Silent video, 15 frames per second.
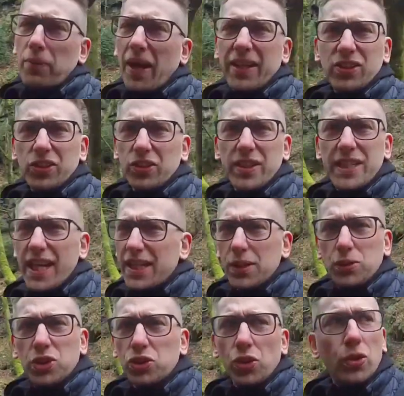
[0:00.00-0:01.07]
a bright sunny day
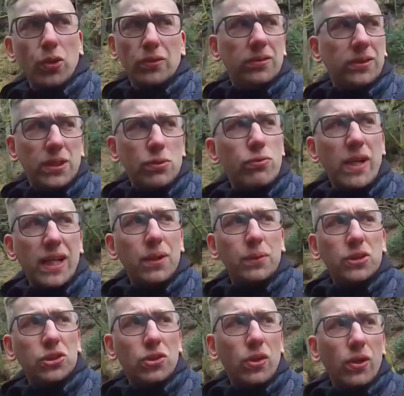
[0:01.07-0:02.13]
you'd struggle, you really
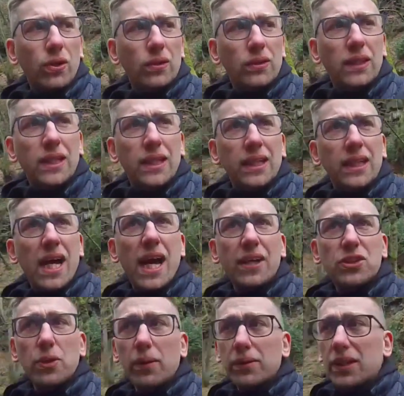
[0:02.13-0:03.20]
would struggle.
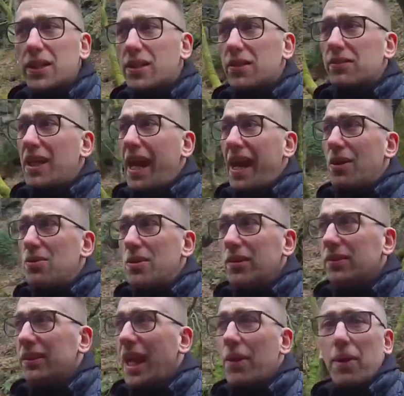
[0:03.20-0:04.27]
So what I'm going to do now
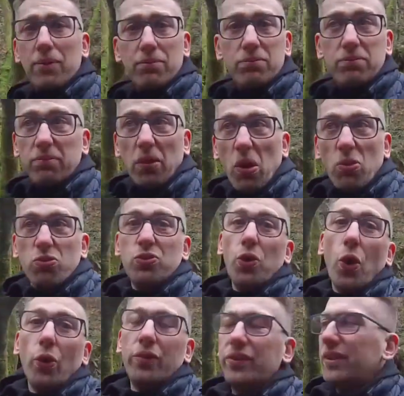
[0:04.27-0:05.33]
I'm
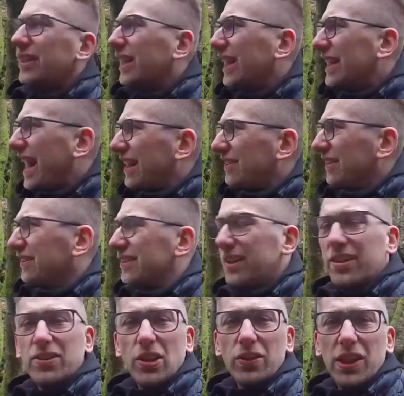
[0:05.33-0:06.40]
done in essence,
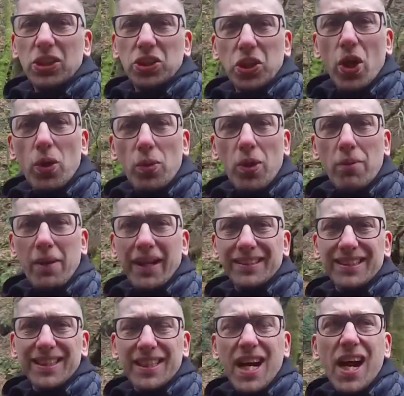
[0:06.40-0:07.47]
and there's only a short walk
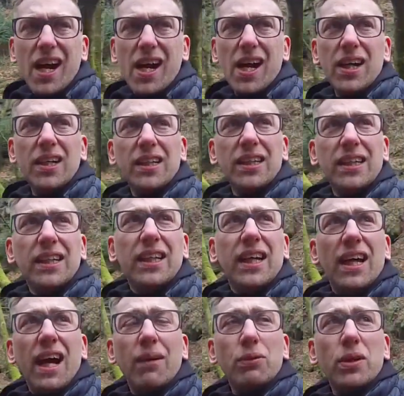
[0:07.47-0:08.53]
back to the car,
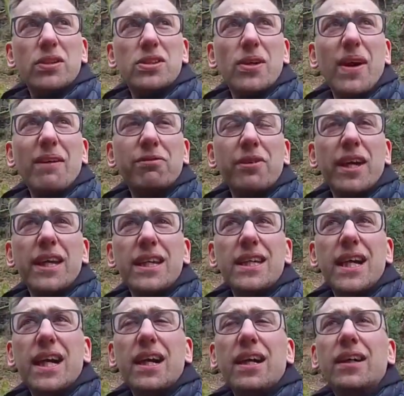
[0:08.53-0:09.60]
I'm going to have
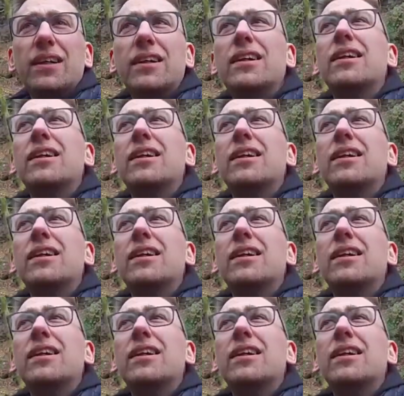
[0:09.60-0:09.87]
a